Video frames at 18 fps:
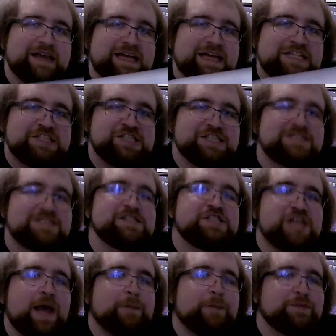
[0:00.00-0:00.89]
It's just
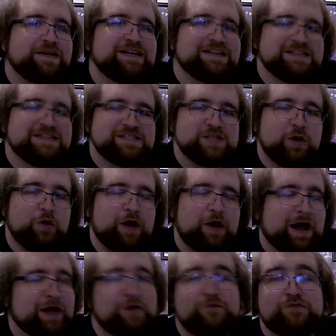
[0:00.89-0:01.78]
in Japanese, so
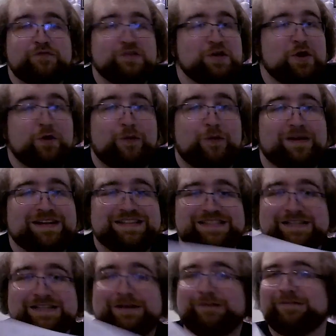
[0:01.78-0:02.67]
I have no
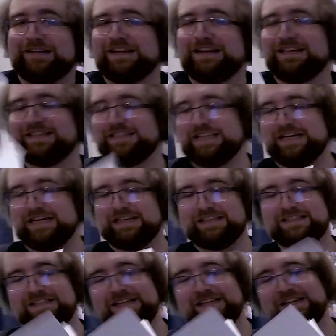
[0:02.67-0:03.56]
idea what it
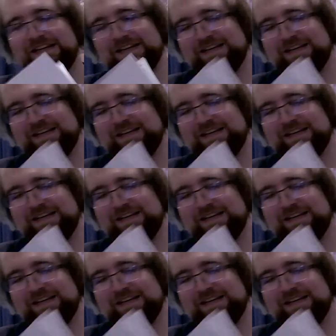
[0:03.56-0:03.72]
says.